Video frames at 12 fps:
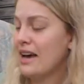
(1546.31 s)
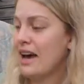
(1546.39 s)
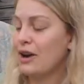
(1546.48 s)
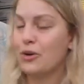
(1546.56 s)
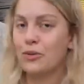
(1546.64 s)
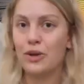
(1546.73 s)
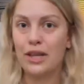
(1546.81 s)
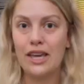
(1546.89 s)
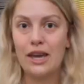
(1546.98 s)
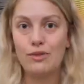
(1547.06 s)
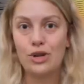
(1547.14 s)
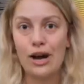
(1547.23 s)
I don't really
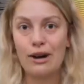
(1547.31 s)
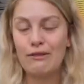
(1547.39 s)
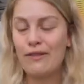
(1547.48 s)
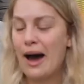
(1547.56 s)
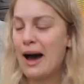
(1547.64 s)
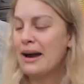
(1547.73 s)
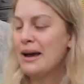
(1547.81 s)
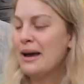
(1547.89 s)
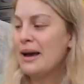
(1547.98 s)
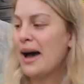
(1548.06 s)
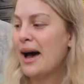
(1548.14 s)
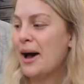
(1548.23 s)
keep track of that.
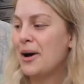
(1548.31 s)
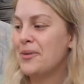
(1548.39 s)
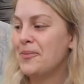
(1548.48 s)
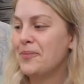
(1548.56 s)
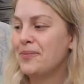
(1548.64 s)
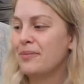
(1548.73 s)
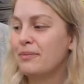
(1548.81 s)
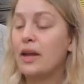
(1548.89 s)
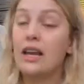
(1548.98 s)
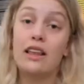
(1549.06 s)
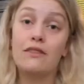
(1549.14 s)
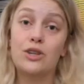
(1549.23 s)
Um, but
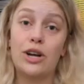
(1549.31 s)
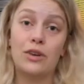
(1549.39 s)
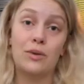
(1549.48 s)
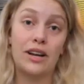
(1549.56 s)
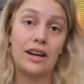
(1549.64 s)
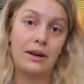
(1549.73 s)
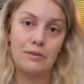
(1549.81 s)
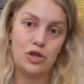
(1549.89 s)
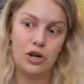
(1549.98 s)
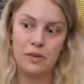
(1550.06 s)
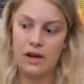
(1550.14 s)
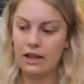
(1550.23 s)
I loved her other one, and I'm
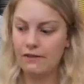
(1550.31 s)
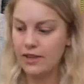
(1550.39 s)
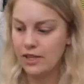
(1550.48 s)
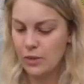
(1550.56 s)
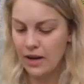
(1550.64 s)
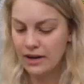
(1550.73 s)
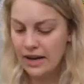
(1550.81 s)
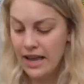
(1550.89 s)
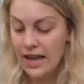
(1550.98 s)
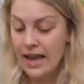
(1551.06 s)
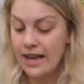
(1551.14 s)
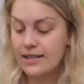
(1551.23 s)
sure I'm going to love this one.
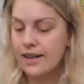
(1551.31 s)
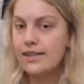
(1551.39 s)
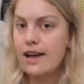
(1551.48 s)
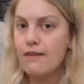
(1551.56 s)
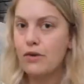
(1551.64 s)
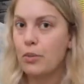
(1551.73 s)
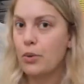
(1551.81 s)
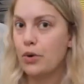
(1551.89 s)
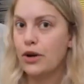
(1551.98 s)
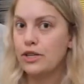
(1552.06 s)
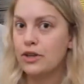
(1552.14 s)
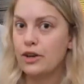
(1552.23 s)
It does have a
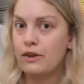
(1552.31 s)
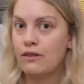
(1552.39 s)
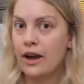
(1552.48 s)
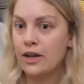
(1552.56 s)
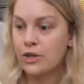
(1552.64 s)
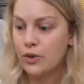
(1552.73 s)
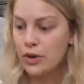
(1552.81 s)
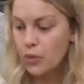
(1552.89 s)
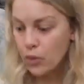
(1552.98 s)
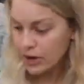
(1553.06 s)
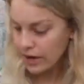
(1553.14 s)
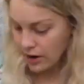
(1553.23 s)
parental advisory
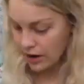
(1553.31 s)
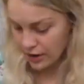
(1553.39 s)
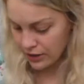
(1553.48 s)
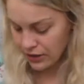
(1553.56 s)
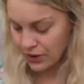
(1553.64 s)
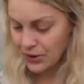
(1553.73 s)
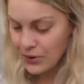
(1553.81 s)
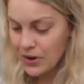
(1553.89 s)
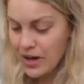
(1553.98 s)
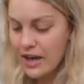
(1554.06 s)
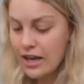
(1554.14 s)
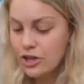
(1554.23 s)
warning on it, though,
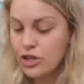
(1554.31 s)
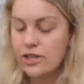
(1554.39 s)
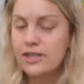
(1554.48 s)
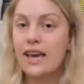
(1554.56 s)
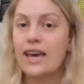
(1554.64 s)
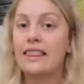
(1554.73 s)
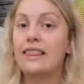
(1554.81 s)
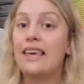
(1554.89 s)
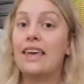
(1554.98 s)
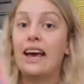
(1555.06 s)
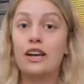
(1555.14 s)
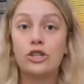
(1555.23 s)
just like the
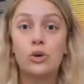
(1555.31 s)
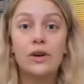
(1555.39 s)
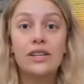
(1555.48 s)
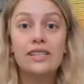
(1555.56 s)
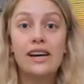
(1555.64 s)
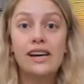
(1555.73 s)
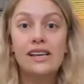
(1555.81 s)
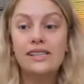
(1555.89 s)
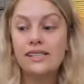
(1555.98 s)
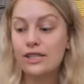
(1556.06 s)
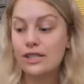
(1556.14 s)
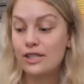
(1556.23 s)
Kesha one
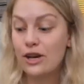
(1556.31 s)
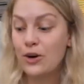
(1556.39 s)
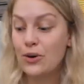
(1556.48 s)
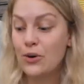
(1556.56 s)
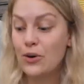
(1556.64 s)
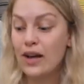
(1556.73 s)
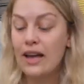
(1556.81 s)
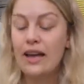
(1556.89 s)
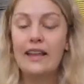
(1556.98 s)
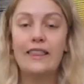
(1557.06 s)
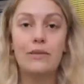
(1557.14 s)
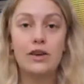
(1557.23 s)
does. So
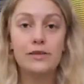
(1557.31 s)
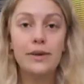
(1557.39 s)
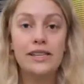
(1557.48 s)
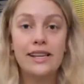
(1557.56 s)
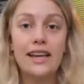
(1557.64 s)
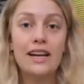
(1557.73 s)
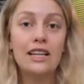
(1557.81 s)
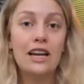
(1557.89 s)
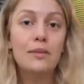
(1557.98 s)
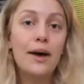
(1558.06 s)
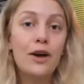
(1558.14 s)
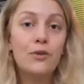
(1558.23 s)
they must be saying a lot
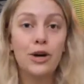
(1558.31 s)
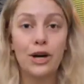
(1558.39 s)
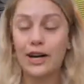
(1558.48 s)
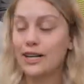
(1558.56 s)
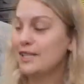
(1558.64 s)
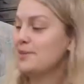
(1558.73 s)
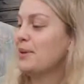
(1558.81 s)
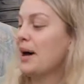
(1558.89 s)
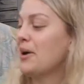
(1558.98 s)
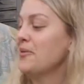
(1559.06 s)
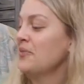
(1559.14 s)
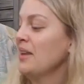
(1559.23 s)
of bad words.
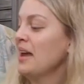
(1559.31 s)
But